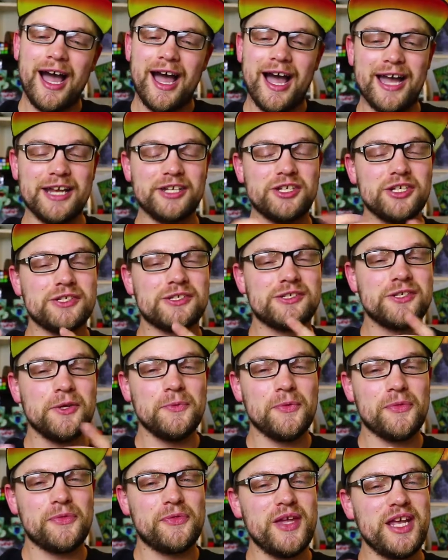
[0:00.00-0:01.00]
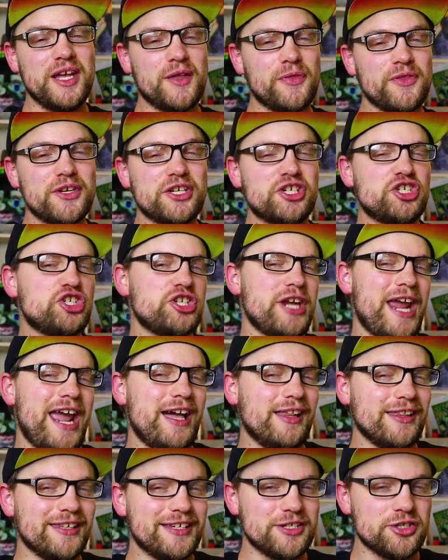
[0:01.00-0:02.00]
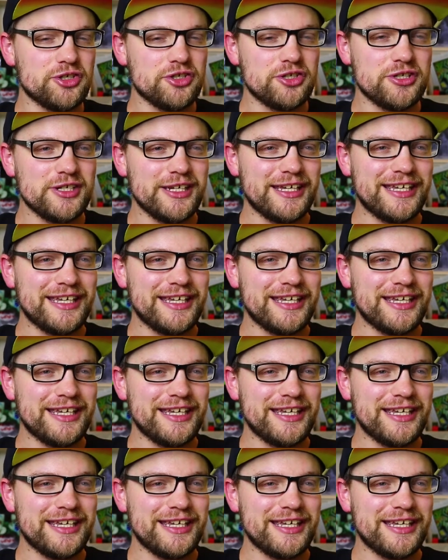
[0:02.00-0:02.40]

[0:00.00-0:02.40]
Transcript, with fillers: I just don't think the challenge